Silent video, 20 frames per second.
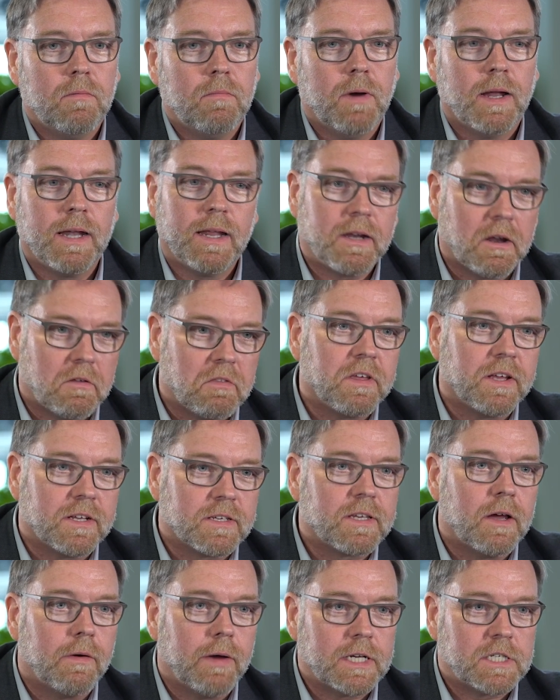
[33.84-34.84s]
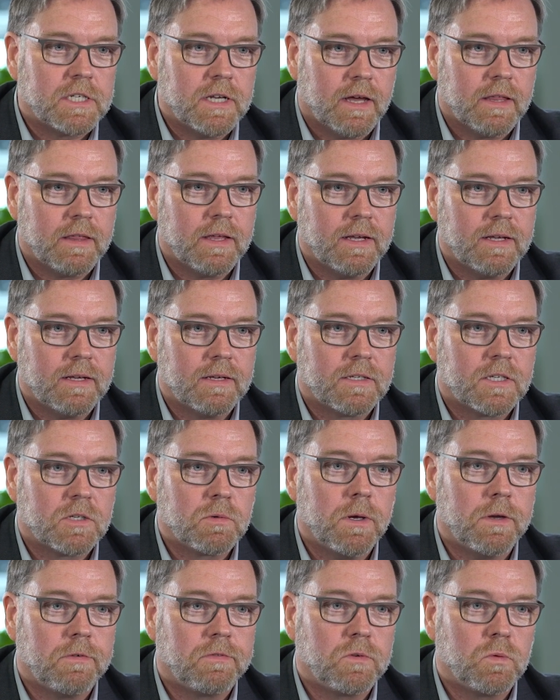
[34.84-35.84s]
Well, I don't think so, actually. I think
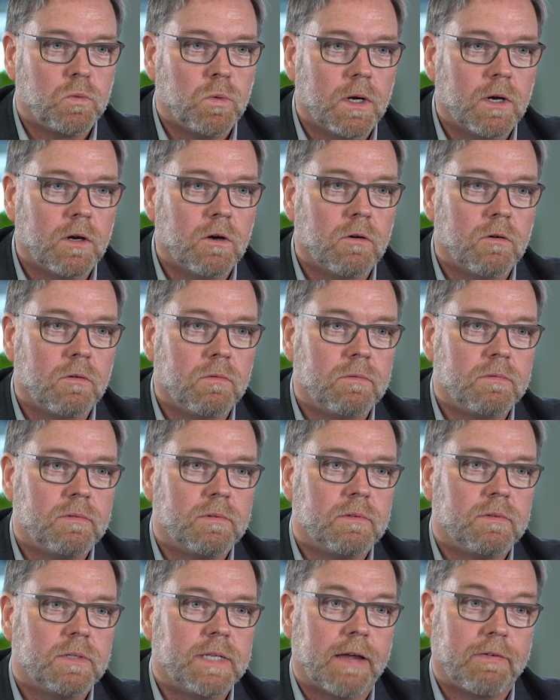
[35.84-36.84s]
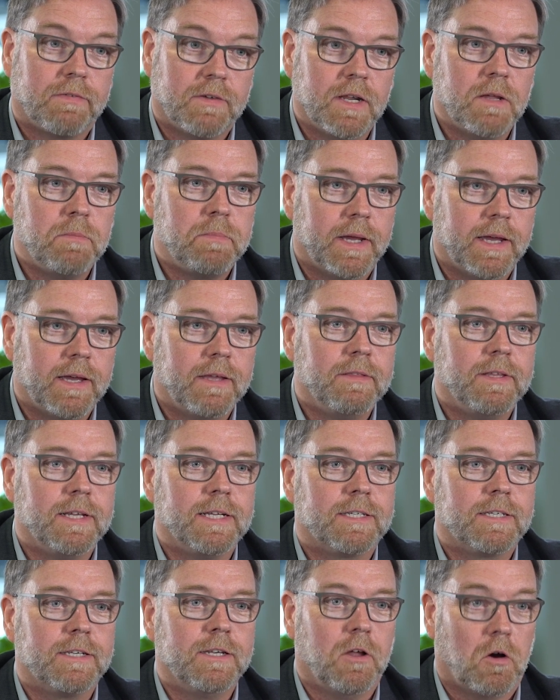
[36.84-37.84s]
Swift will definitely be in
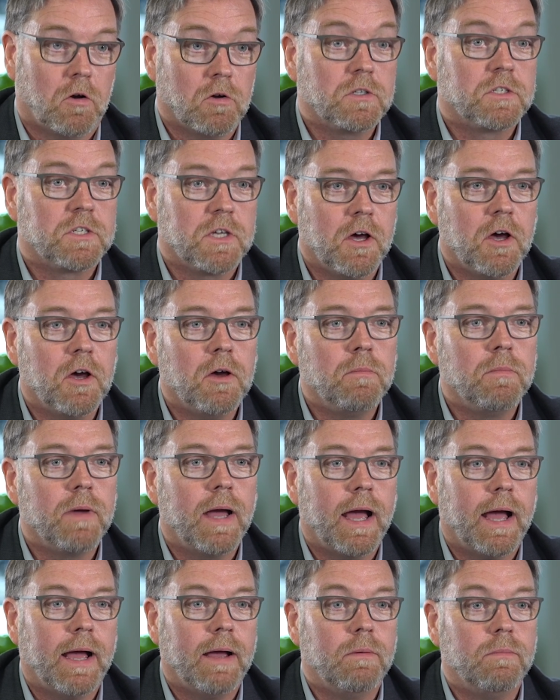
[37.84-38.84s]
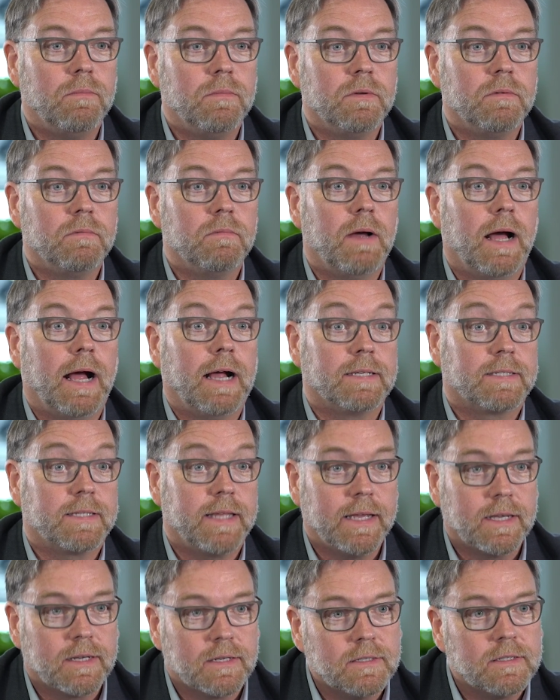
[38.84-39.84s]
this long term, and as
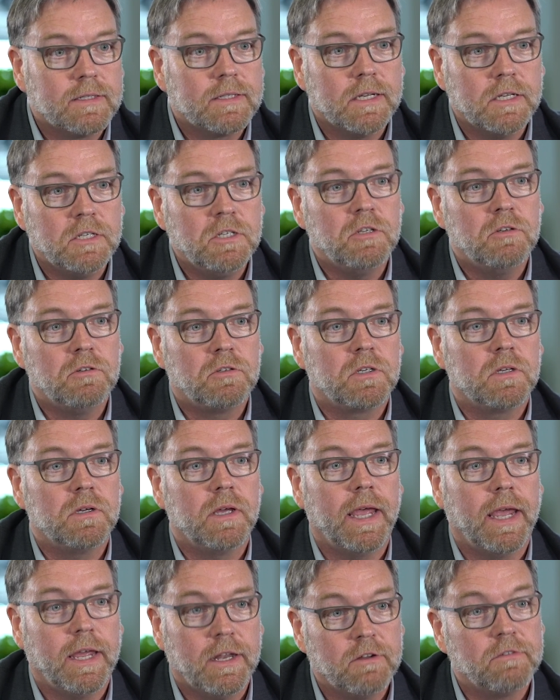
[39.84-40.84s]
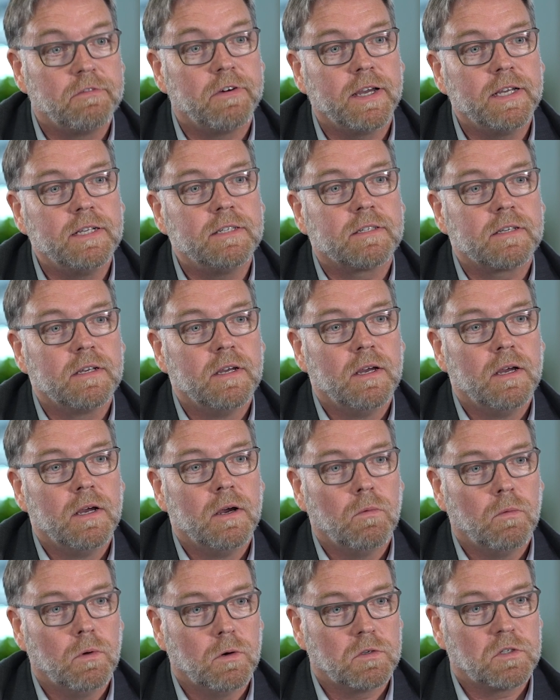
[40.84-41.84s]
they continue to innovate,
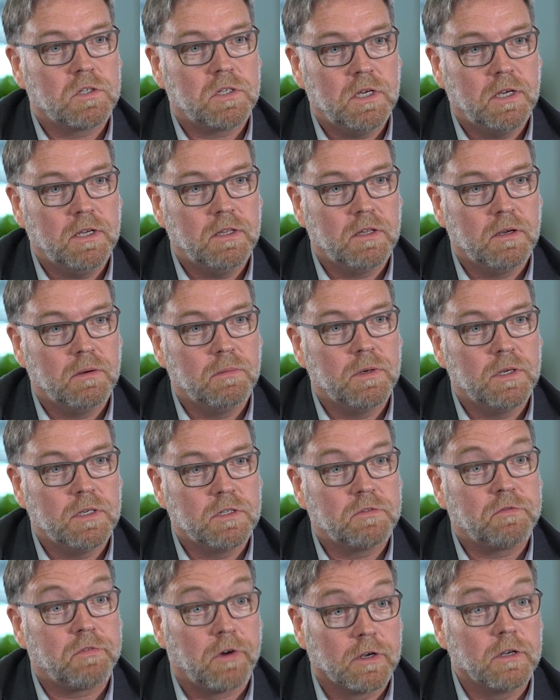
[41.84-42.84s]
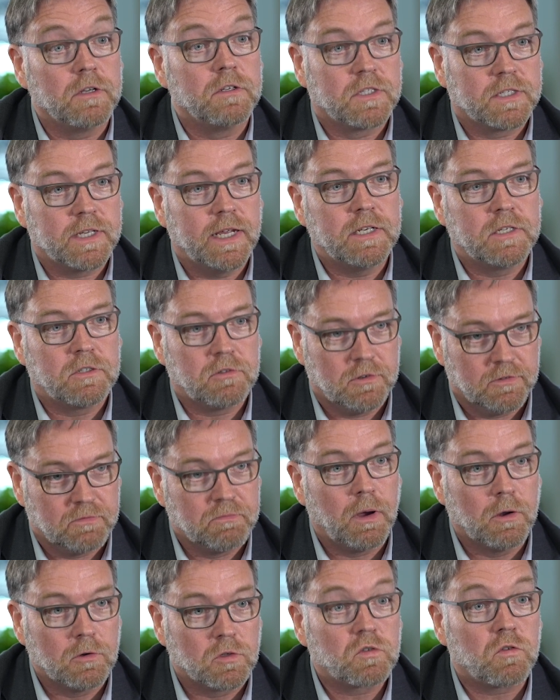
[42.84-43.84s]
we'll see them as front and center
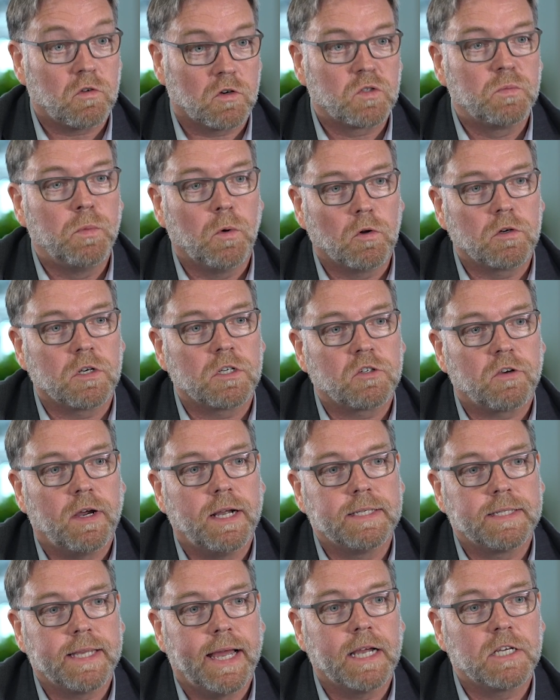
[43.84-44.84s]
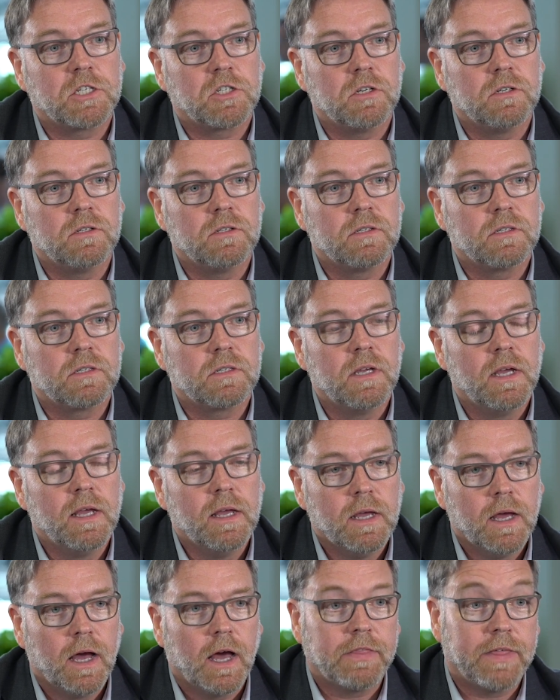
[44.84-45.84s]
of most cross-border transactions.
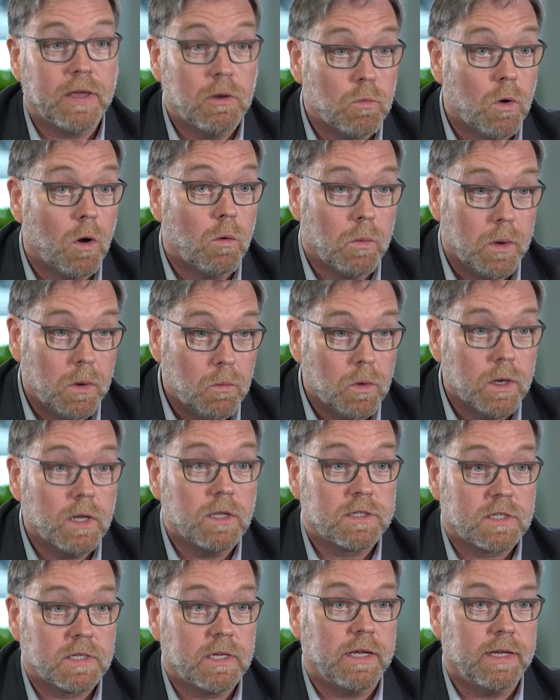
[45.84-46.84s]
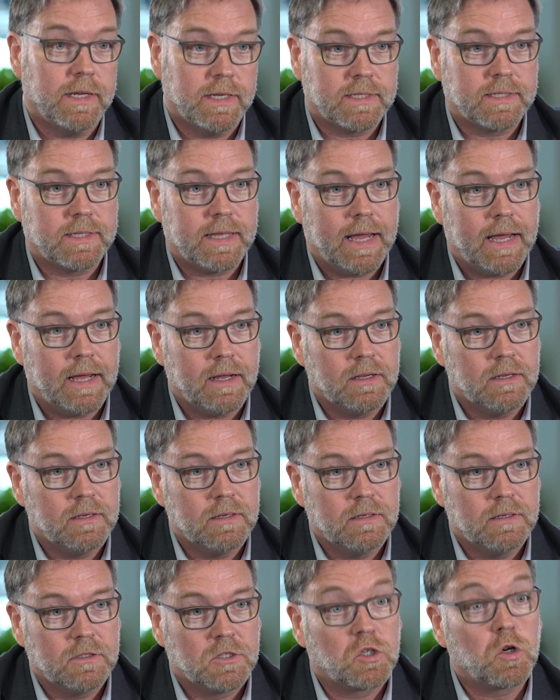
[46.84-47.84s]
I think what we will see is that
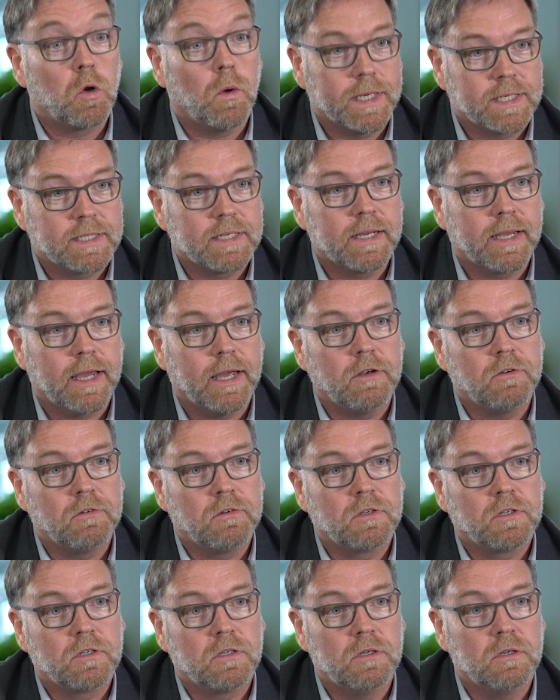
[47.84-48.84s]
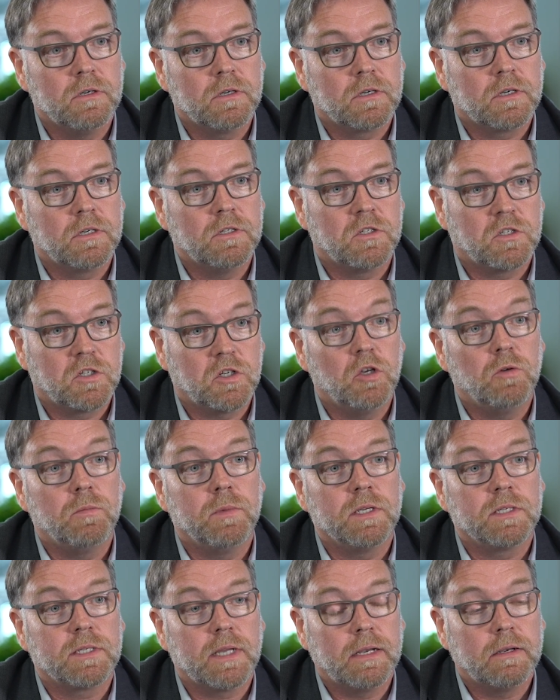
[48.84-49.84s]
choice again to
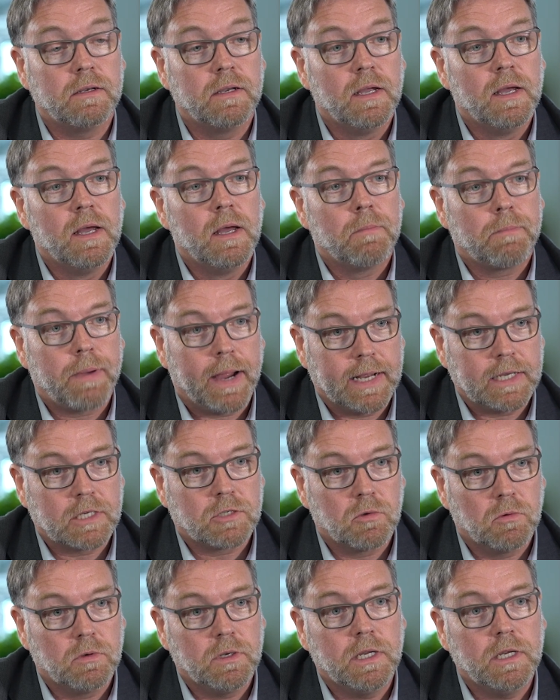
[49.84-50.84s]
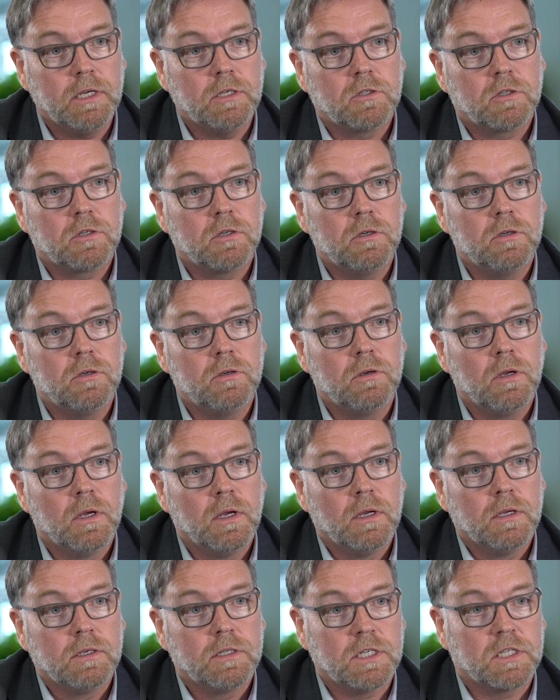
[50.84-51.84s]
consumers, and banks will need to
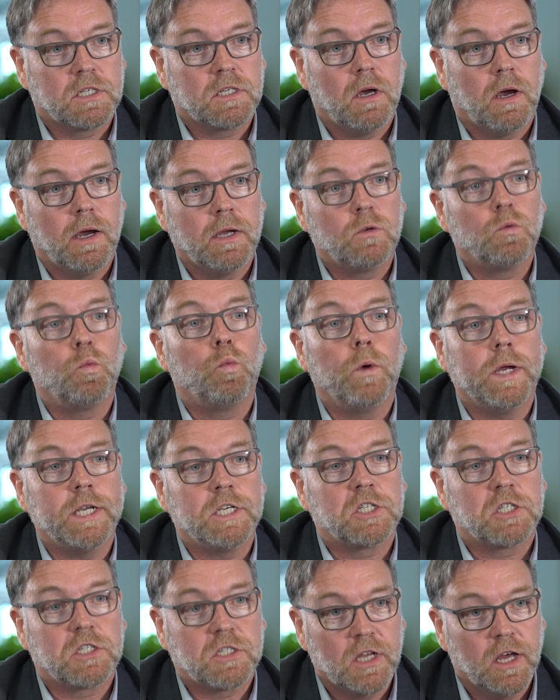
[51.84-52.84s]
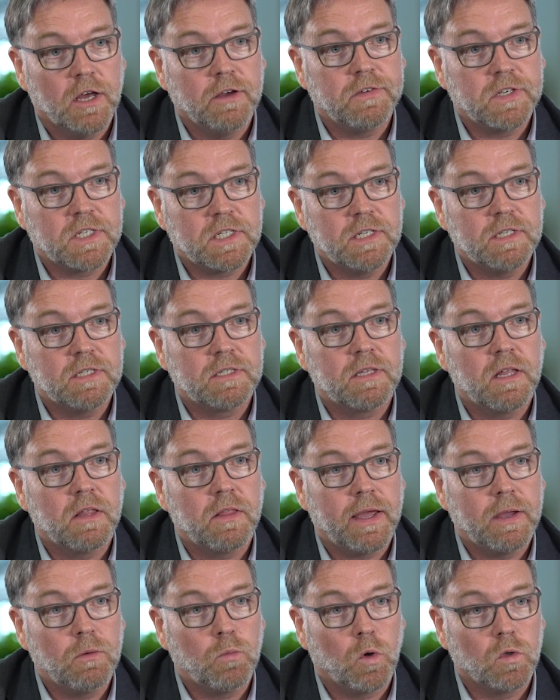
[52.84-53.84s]
decide which services that
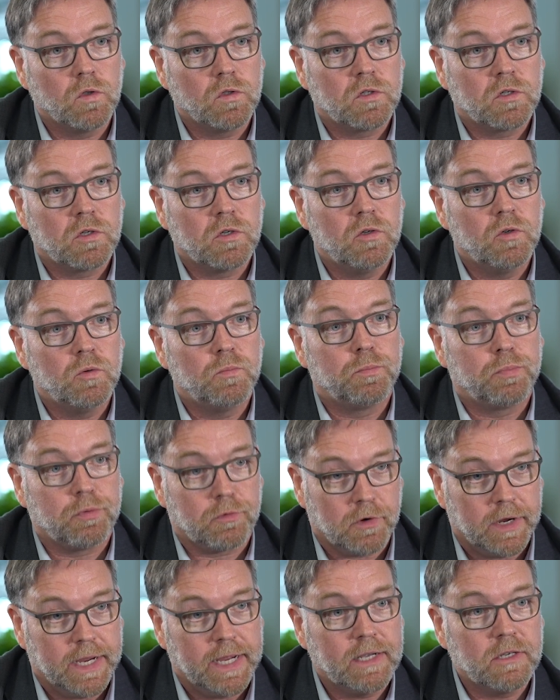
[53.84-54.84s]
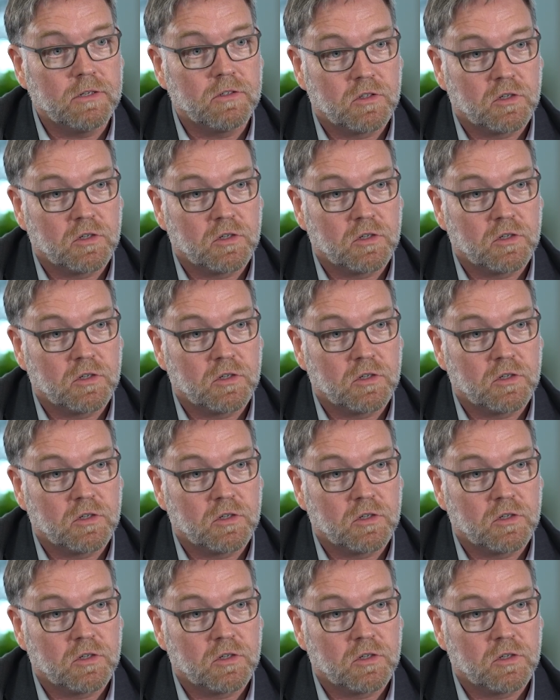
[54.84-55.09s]
they want to bring